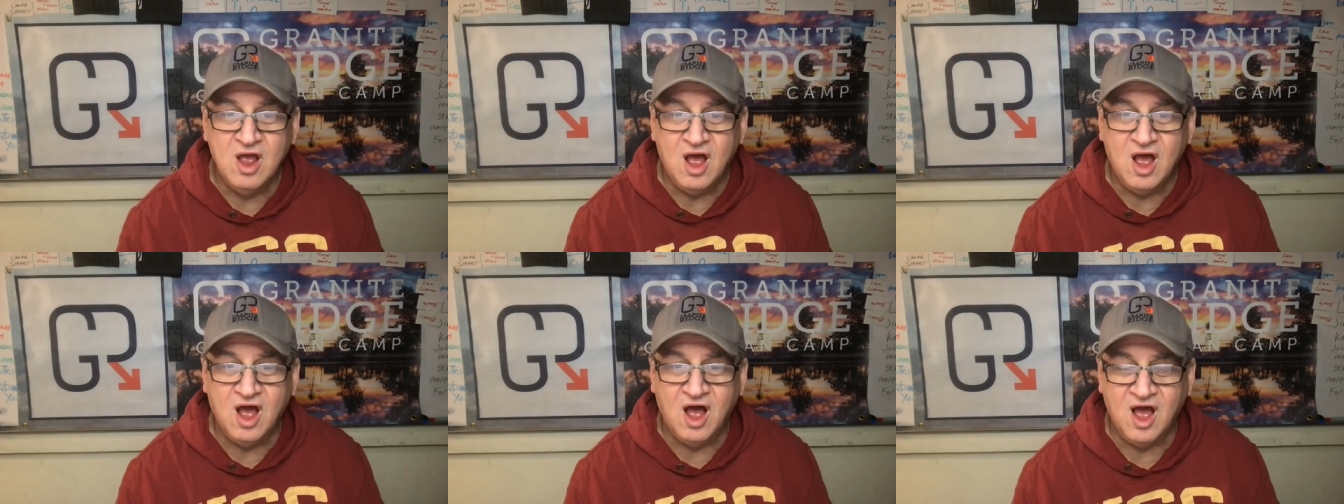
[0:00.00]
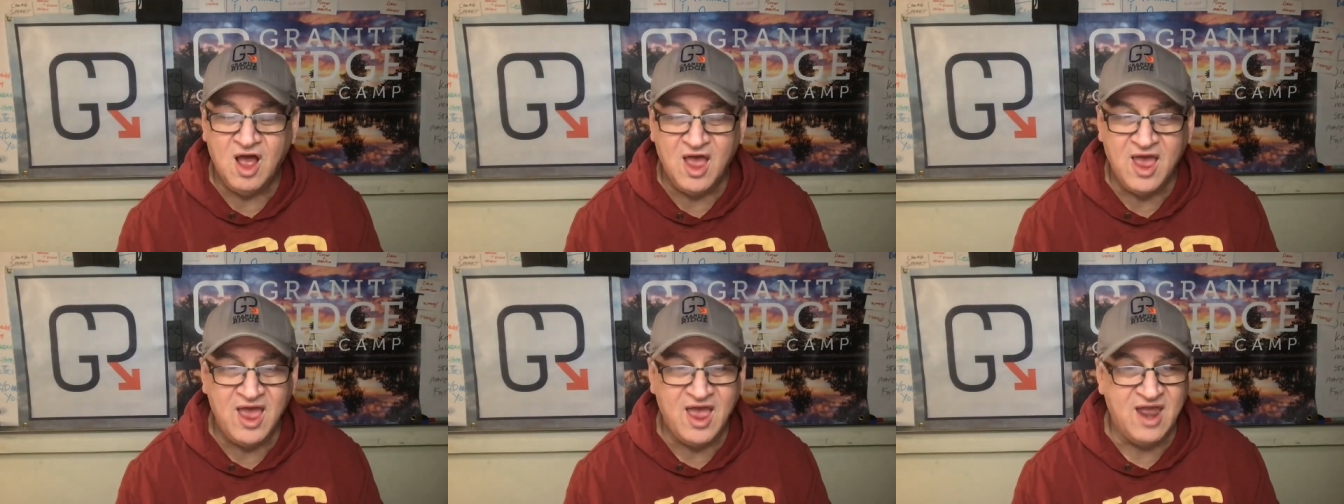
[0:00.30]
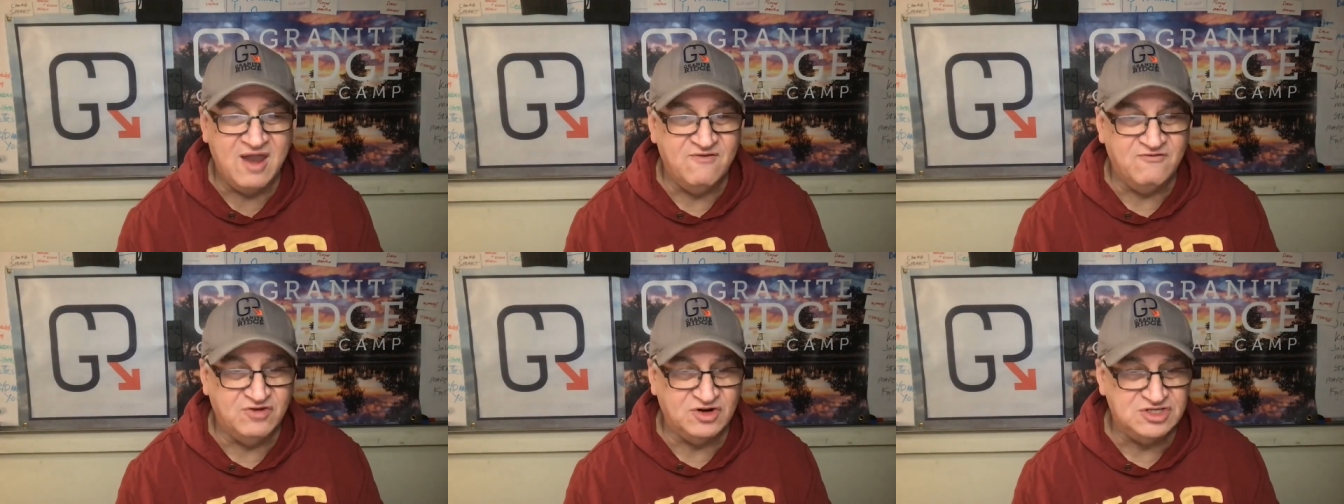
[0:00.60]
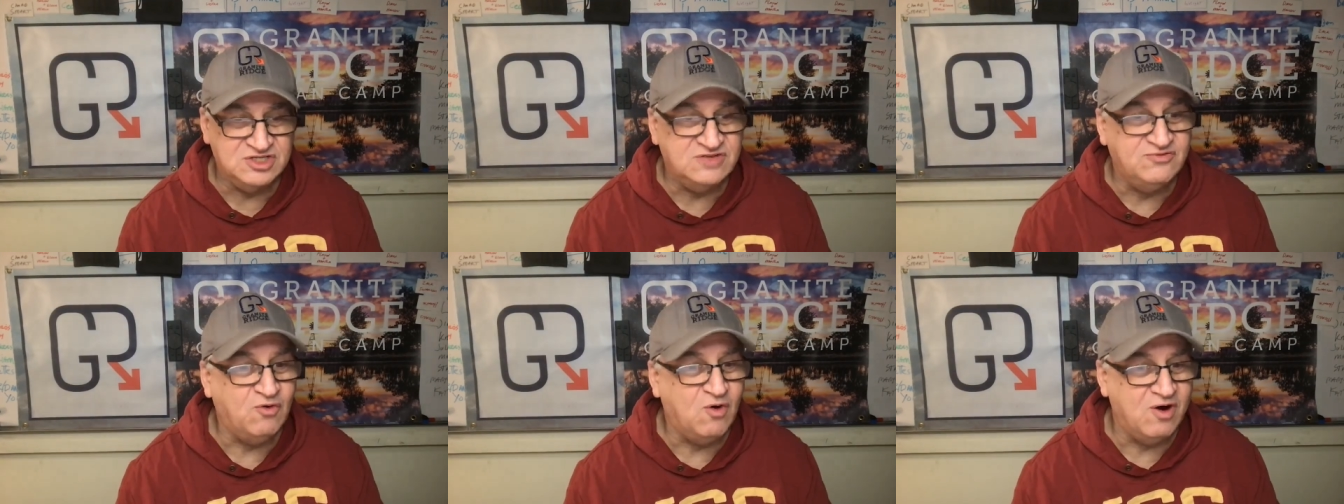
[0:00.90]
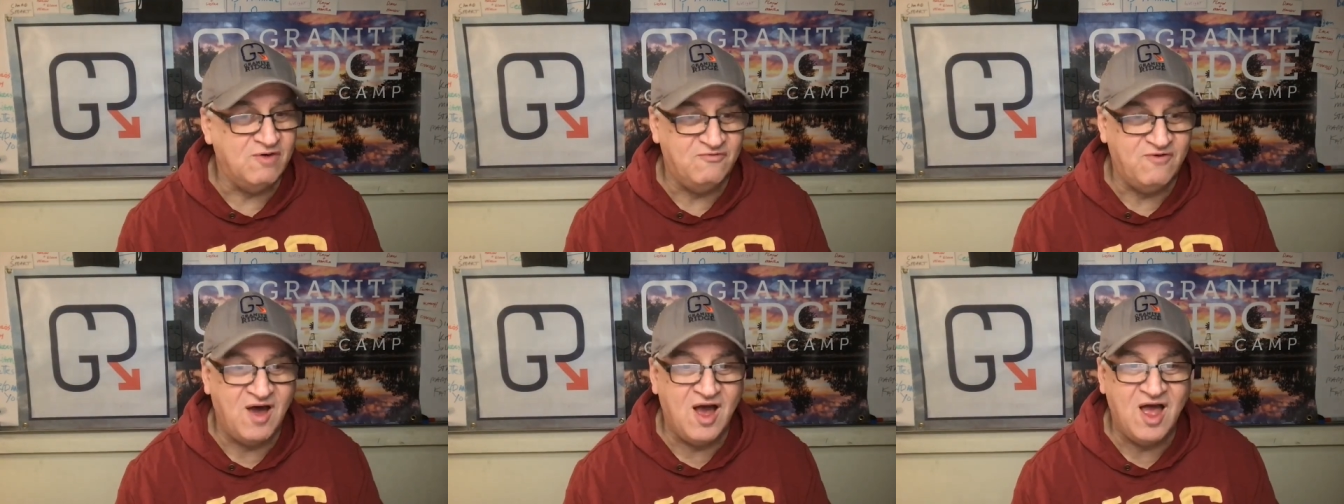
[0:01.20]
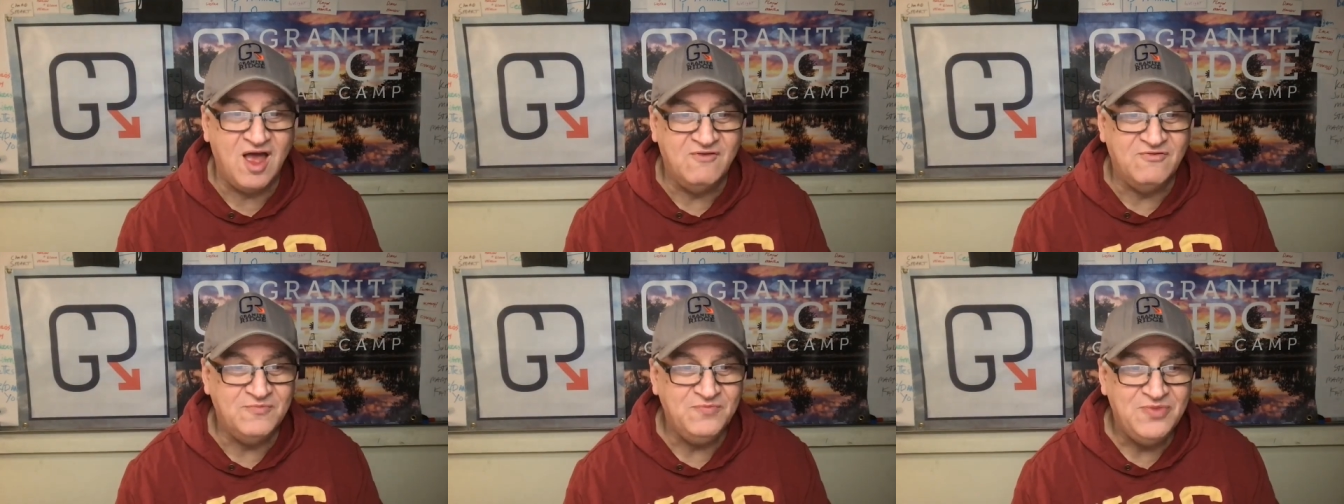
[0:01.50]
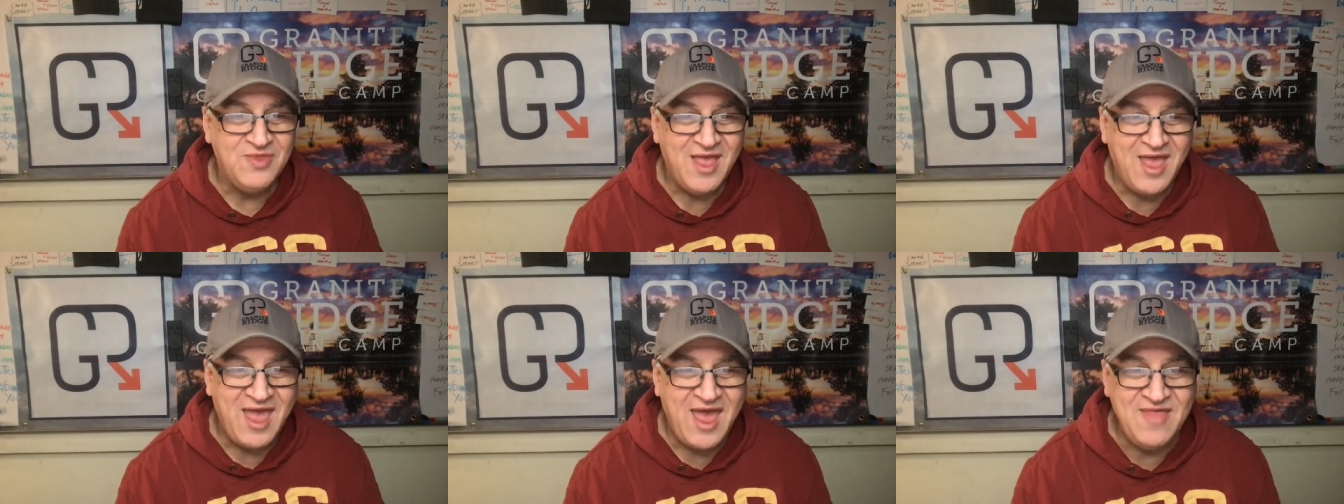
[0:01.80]
uh, and verses 4 and 5.
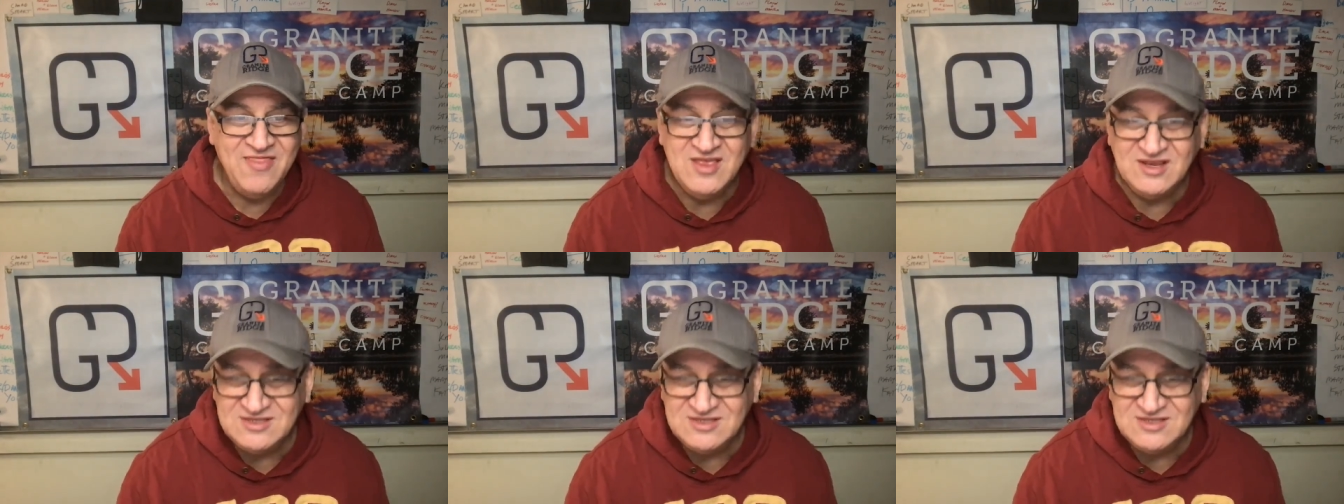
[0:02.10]
And